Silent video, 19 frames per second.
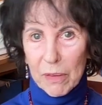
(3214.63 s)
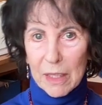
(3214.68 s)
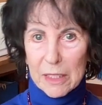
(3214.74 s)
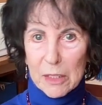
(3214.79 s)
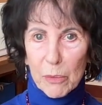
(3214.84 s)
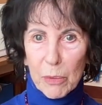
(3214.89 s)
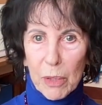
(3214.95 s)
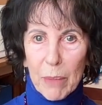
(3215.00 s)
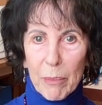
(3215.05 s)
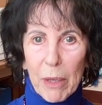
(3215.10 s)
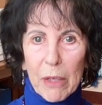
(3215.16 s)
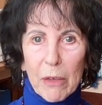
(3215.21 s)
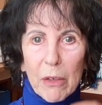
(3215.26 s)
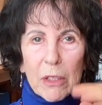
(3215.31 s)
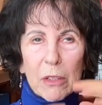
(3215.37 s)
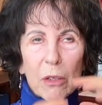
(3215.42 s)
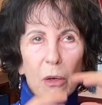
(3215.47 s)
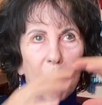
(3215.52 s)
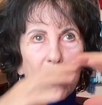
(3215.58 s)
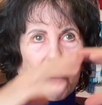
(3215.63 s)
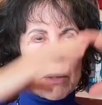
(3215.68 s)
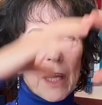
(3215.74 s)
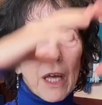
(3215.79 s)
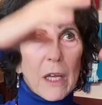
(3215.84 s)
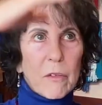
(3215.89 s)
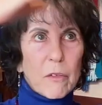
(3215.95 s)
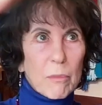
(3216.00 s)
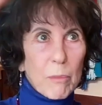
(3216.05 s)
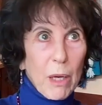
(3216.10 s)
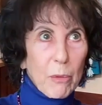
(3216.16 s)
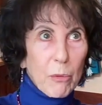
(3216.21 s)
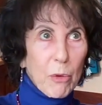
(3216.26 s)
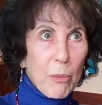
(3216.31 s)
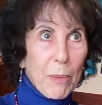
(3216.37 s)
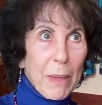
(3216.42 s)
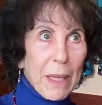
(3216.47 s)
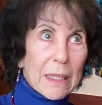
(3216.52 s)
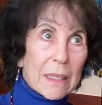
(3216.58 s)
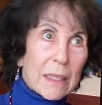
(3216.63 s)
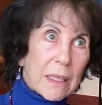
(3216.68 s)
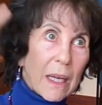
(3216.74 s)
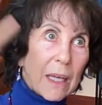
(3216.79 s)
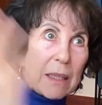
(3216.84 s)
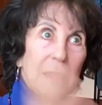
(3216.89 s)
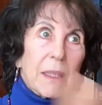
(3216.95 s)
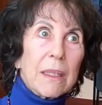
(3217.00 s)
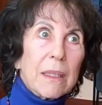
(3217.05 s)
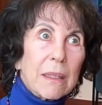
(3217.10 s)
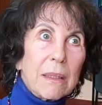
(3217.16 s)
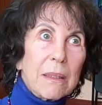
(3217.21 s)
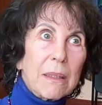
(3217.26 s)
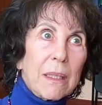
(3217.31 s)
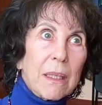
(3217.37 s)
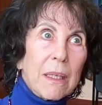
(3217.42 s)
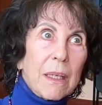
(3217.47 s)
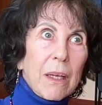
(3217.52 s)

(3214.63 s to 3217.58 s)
And I said, well, am I going to hold out for my romantic ideal?